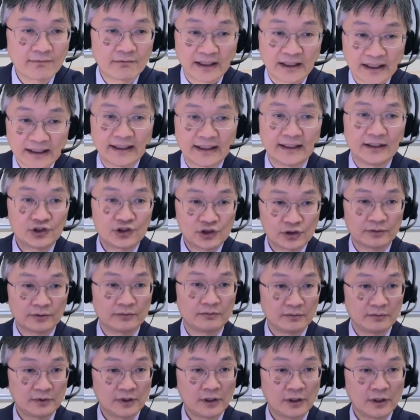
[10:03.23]
really should,
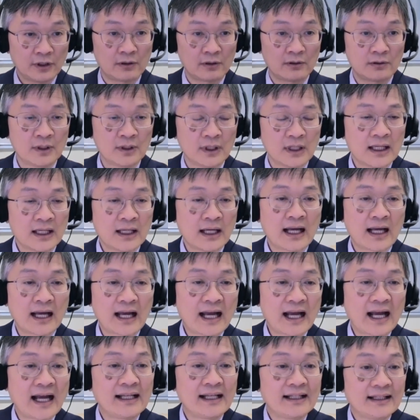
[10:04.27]

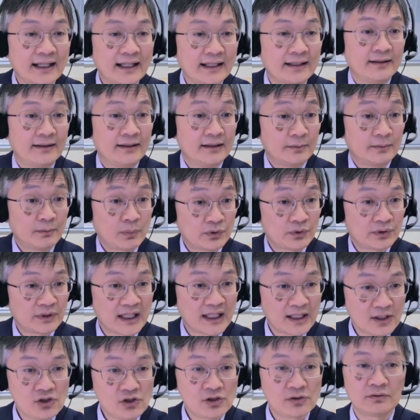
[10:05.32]
highlight the
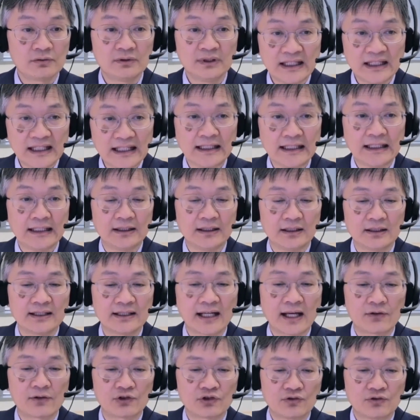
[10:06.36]
potential need
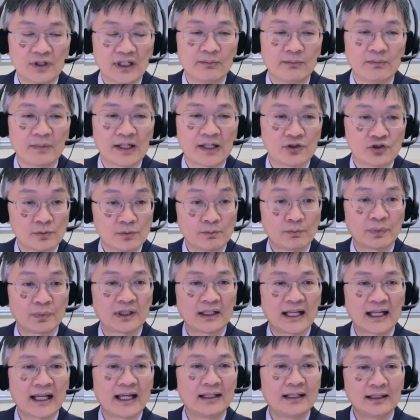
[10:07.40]
downstream and should
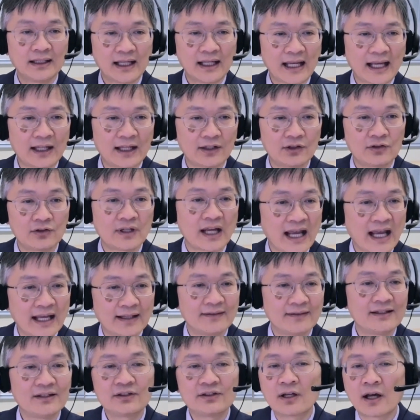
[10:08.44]
plan ahead to have
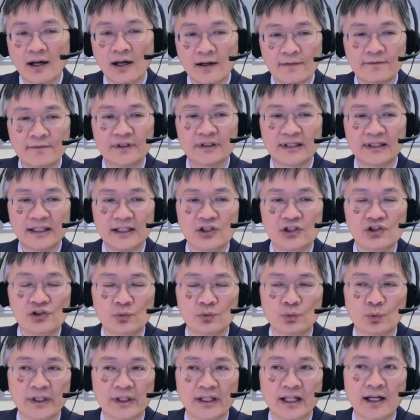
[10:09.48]
this
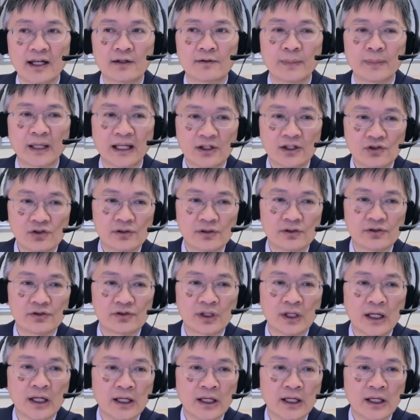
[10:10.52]
conversation with our patients,